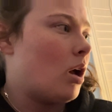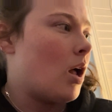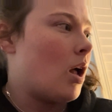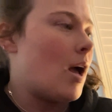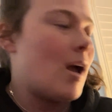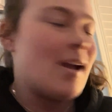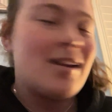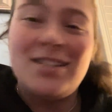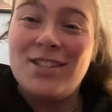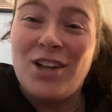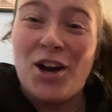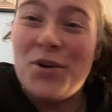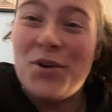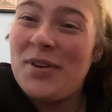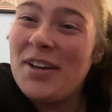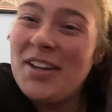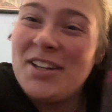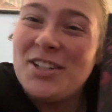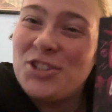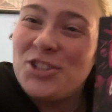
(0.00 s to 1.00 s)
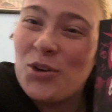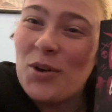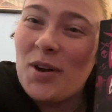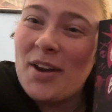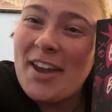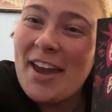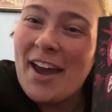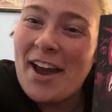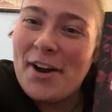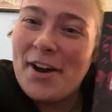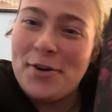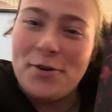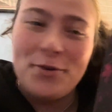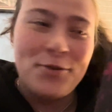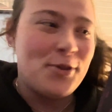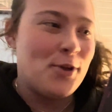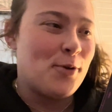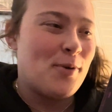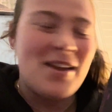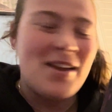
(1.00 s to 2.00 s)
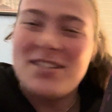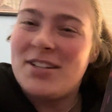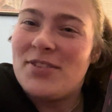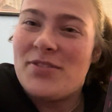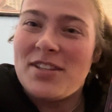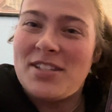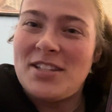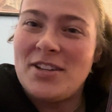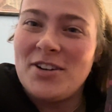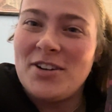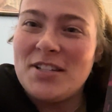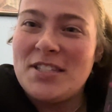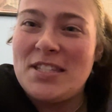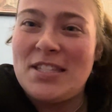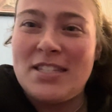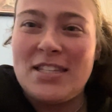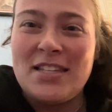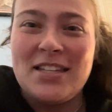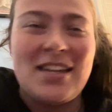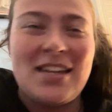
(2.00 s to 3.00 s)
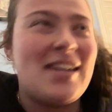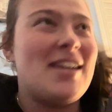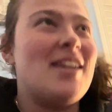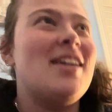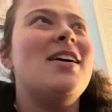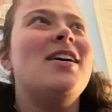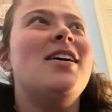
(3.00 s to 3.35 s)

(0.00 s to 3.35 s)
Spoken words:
I don't enjoy how the rest of the series, like,